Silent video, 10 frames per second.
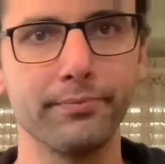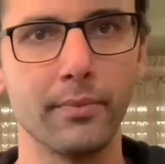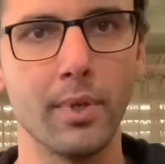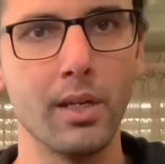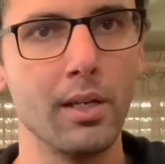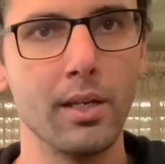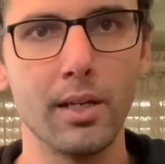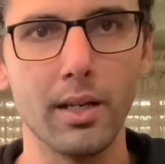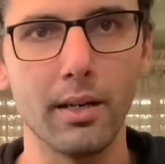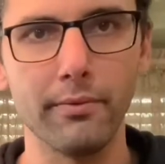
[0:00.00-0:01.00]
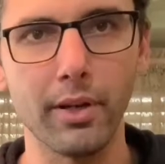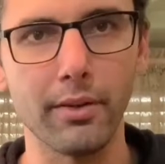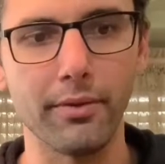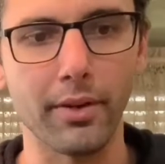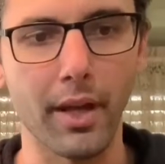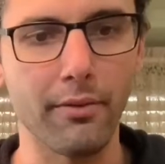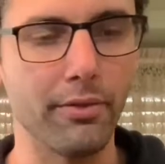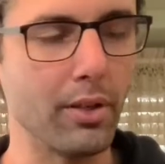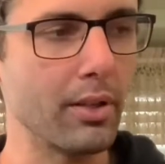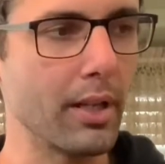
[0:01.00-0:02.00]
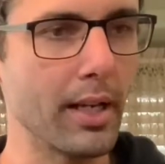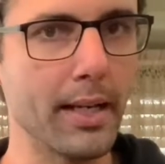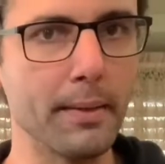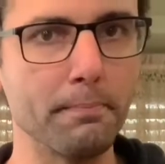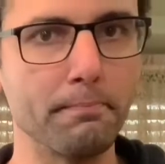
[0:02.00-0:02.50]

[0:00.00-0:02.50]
I'm very forgetful.